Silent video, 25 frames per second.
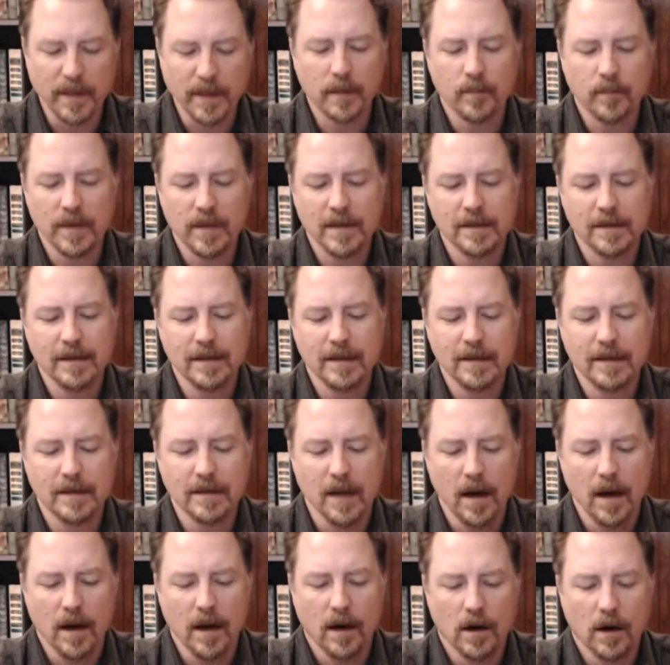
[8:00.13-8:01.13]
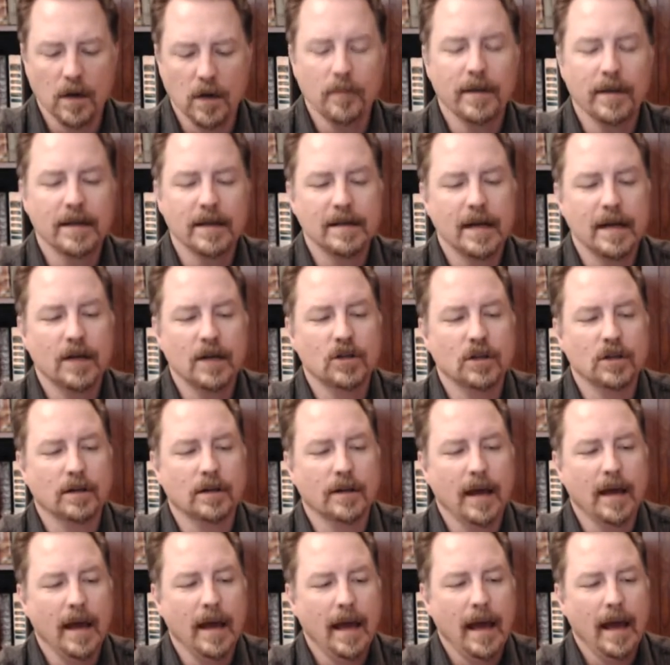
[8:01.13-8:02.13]
business, urbanization,
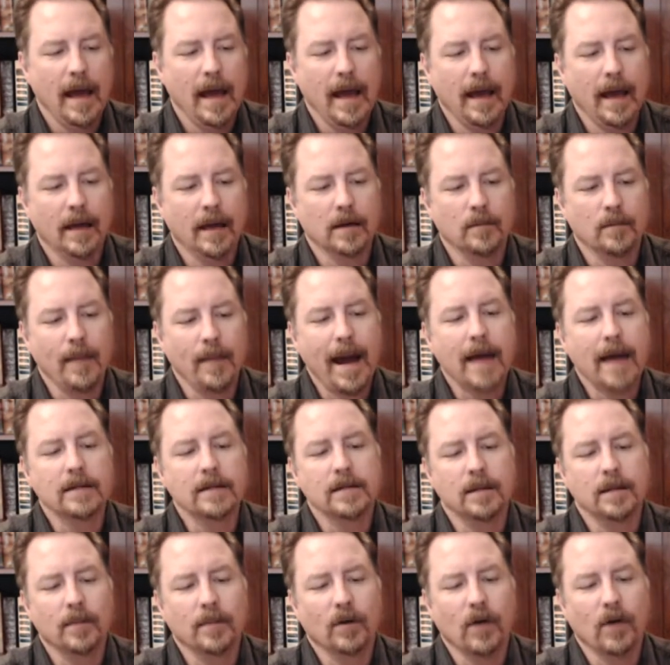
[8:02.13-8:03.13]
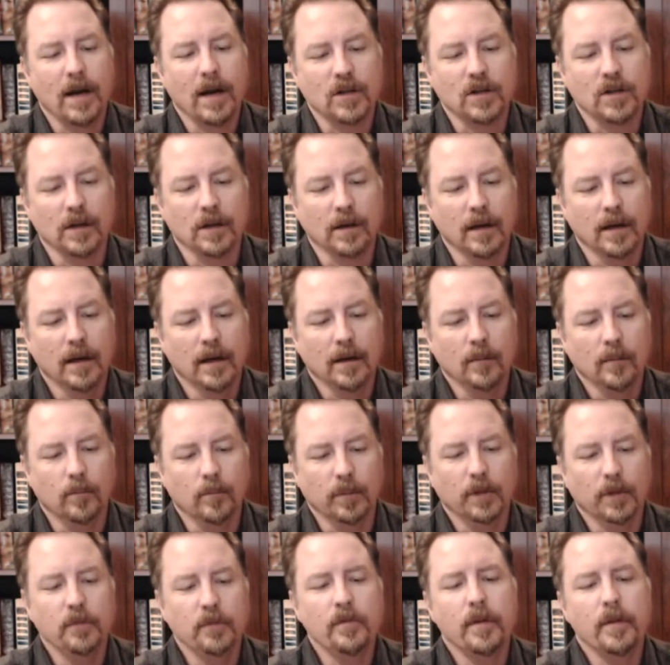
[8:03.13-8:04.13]
and mass immigration
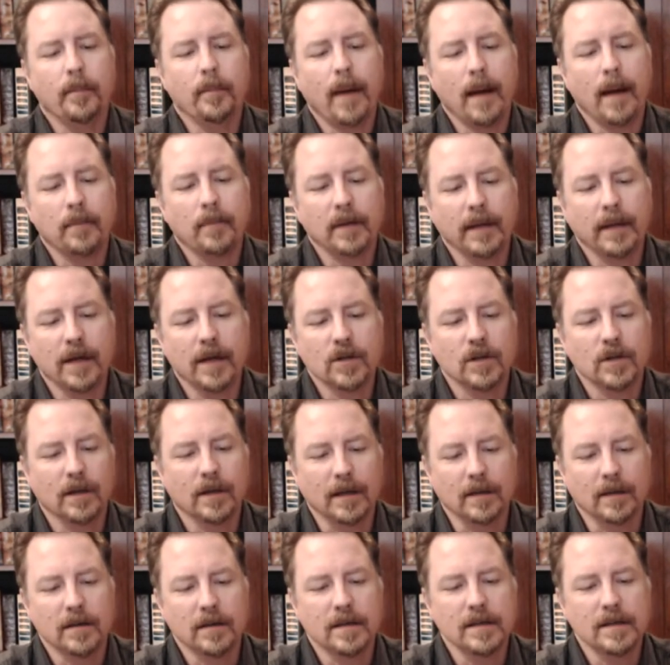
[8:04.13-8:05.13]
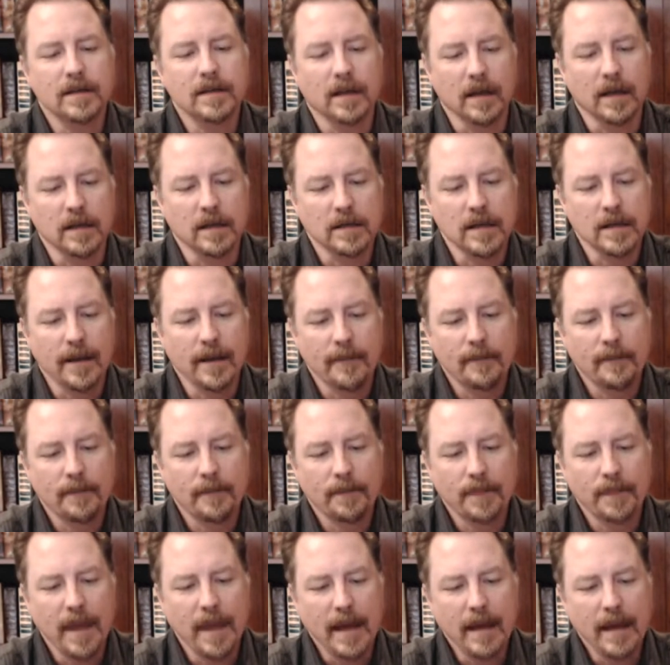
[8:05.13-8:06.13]
blew the population into the cities.
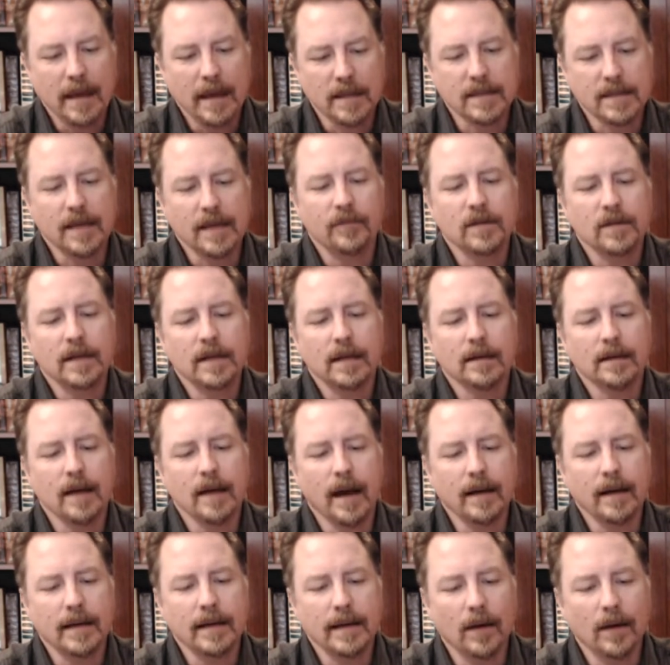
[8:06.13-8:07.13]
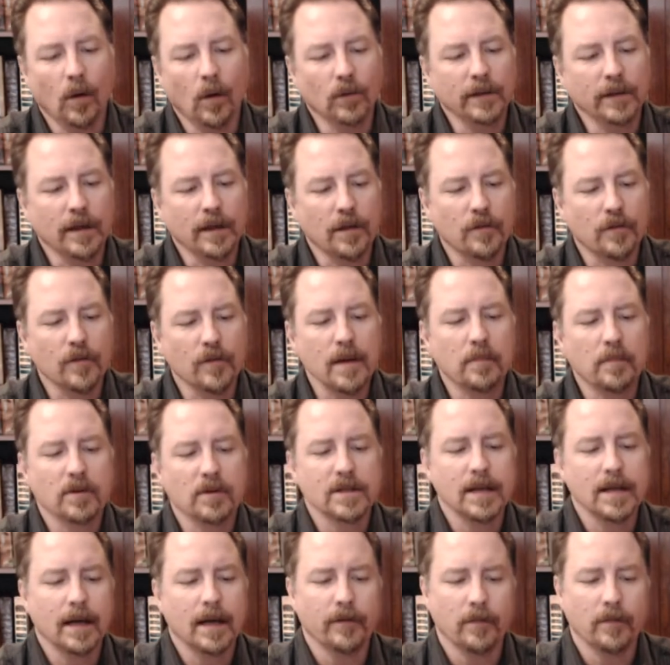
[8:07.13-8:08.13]
In 1790, only
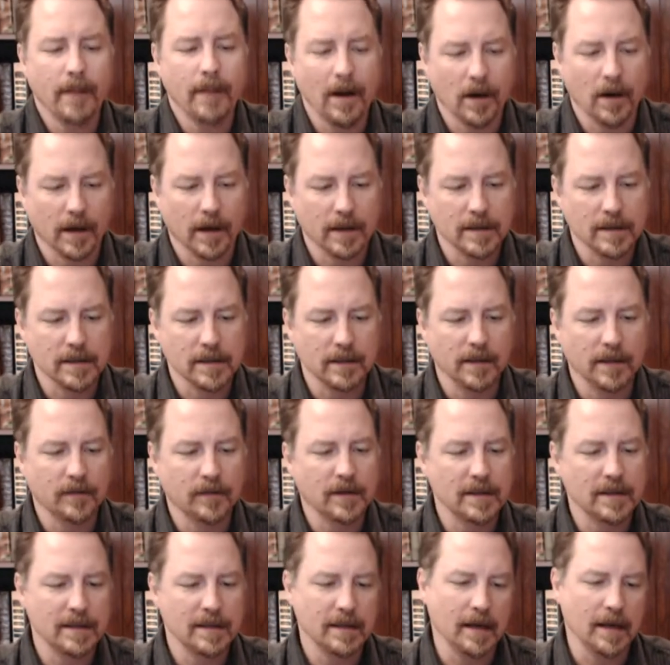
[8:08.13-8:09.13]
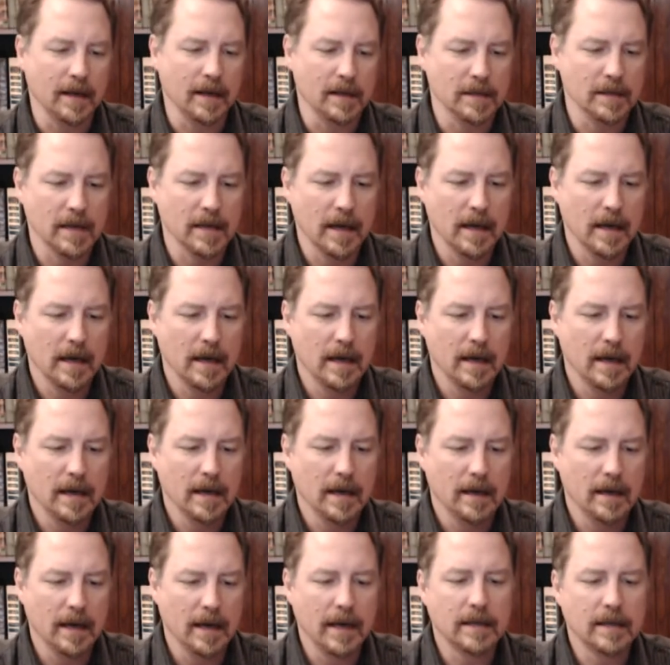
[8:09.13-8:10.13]
3% of Americans lived in cities.
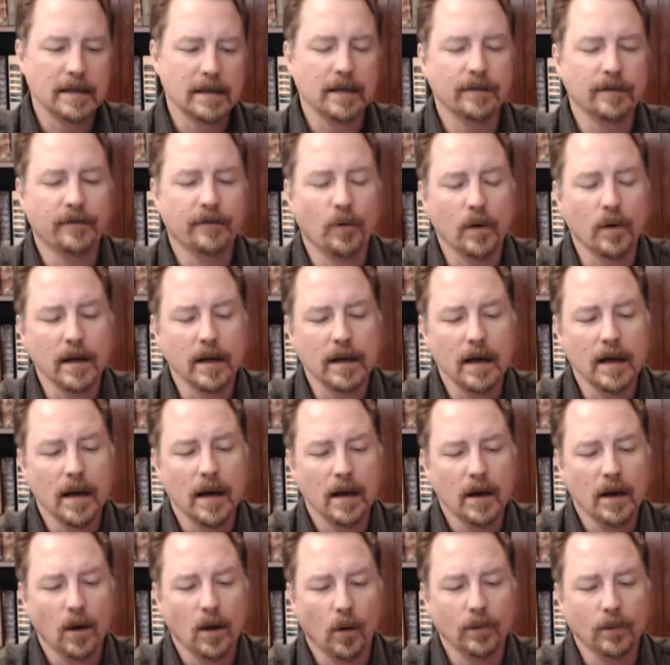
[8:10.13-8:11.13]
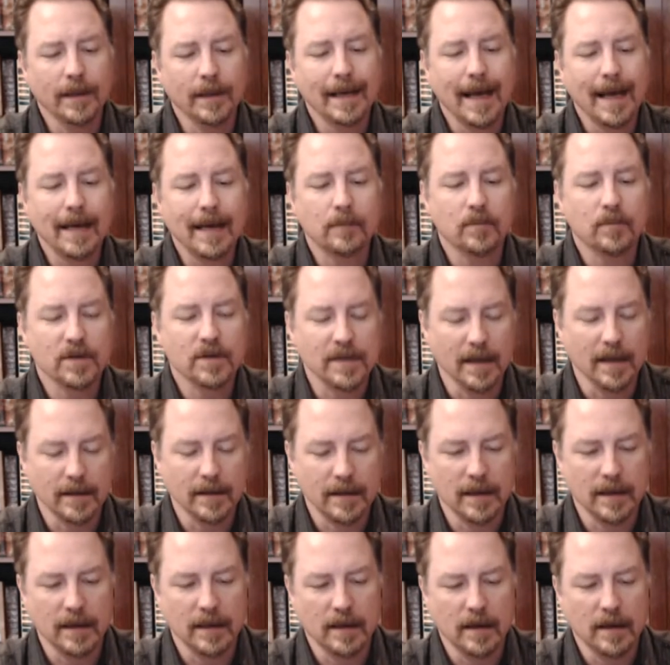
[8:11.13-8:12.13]
In 1840, only 8%
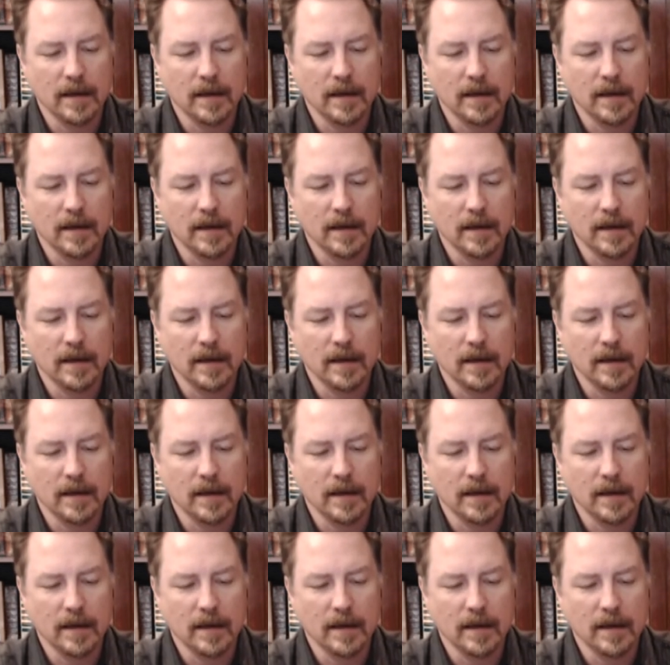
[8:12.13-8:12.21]
did.